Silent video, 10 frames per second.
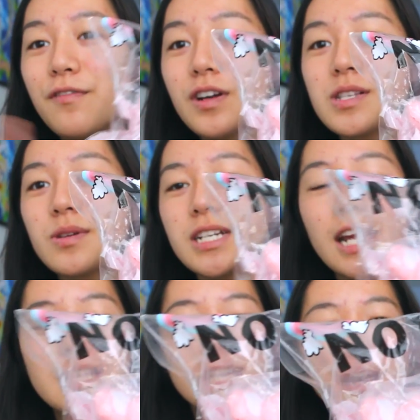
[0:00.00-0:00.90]
The first squishy
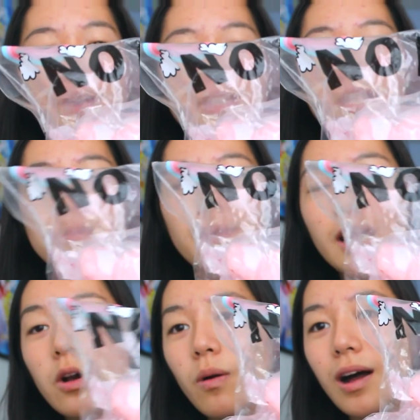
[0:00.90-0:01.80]
I take out is this
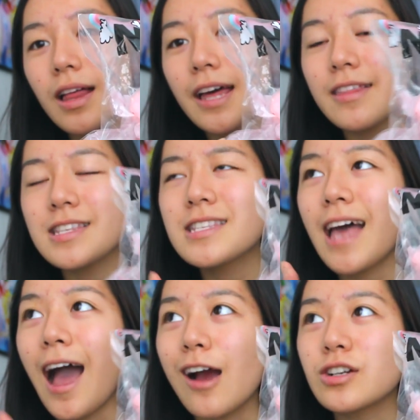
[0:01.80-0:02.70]
pink wallet, and this is
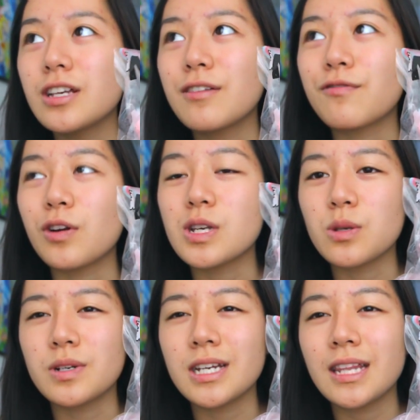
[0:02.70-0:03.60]
actually the first
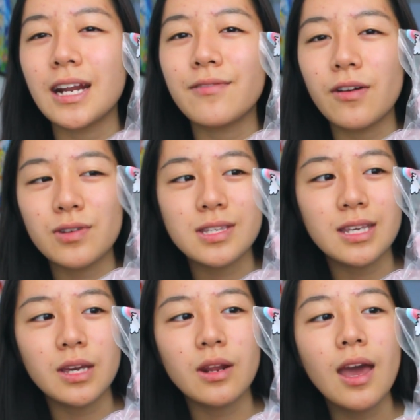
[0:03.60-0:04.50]
squishy that I've ever
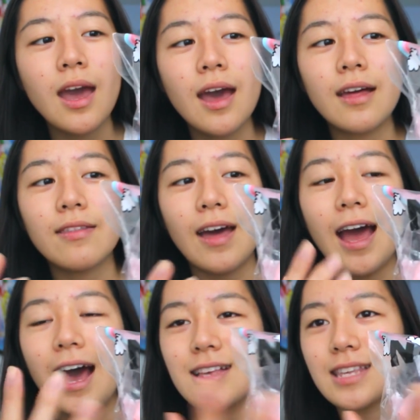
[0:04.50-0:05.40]
seen that
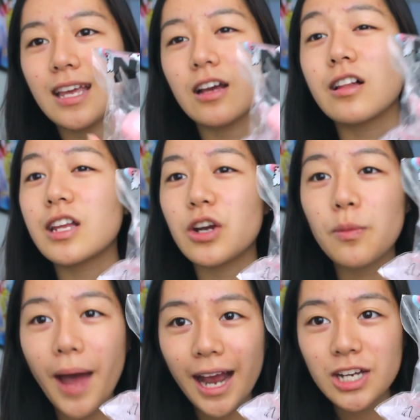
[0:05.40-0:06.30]
has like a
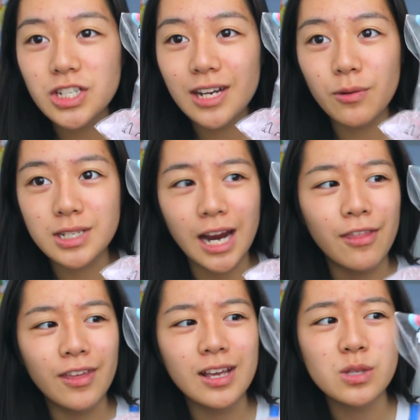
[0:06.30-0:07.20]
clear packaging, which I
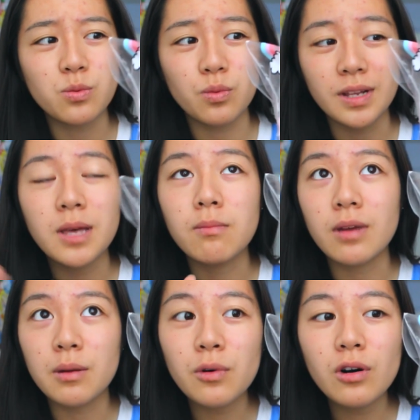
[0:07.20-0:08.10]
think is really
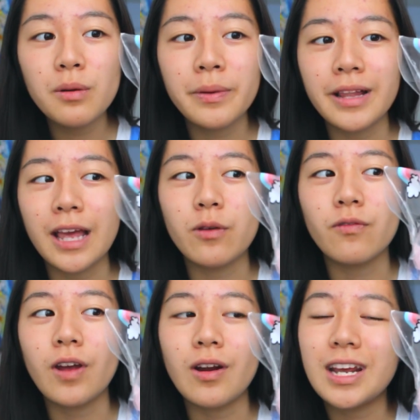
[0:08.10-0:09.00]
minimal but like
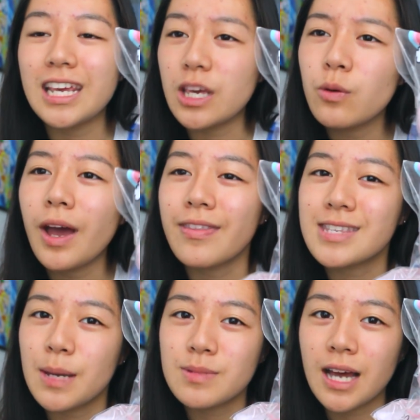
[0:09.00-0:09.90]
very cute at the
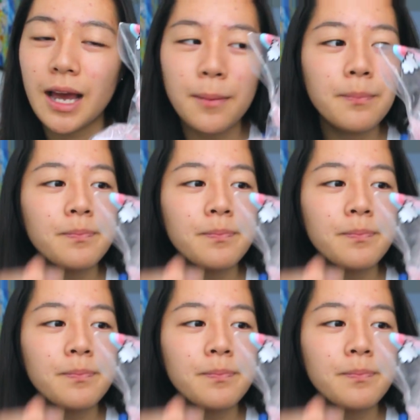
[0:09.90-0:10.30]
same time.